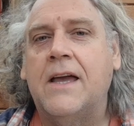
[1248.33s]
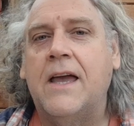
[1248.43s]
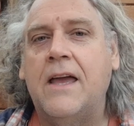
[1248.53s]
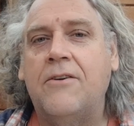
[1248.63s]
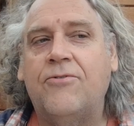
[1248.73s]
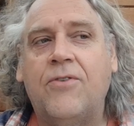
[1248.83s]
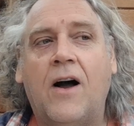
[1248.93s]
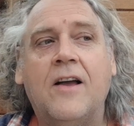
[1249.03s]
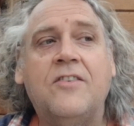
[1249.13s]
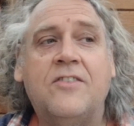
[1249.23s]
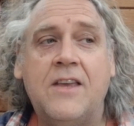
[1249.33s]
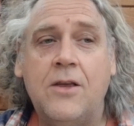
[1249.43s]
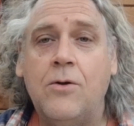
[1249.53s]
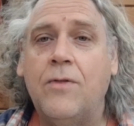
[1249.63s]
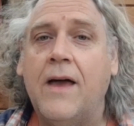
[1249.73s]
If I see
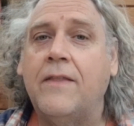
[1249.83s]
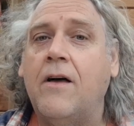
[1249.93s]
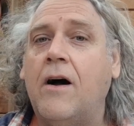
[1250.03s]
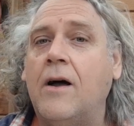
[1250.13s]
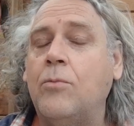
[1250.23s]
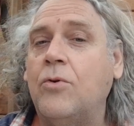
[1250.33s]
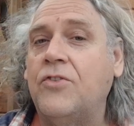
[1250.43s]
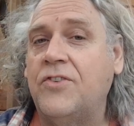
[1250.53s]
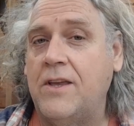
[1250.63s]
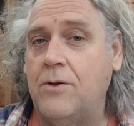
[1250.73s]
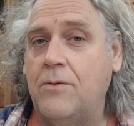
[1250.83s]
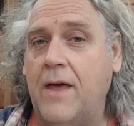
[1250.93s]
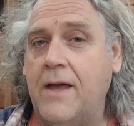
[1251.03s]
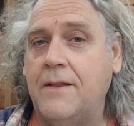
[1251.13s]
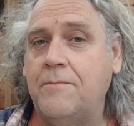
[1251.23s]
you then, I will see you
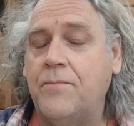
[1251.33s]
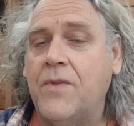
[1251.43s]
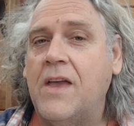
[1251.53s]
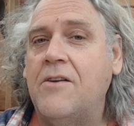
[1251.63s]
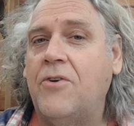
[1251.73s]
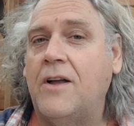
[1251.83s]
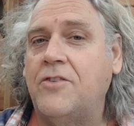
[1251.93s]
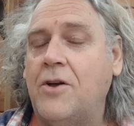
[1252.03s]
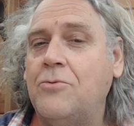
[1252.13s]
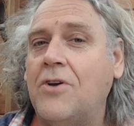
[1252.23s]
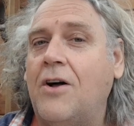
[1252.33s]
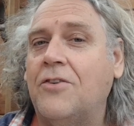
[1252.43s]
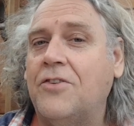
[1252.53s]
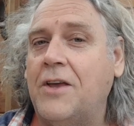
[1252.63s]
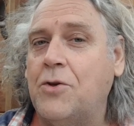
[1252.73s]
then. If I don't, I'll
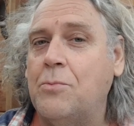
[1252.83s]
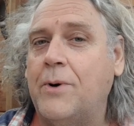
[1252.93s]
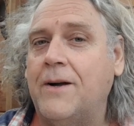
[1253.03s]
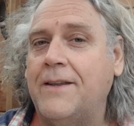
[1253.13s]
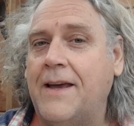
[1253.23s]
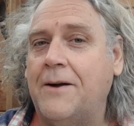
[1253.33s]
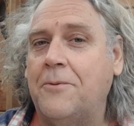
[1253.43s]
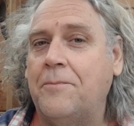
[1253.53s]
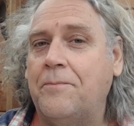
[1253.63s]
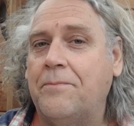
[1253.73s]
say goodbye now.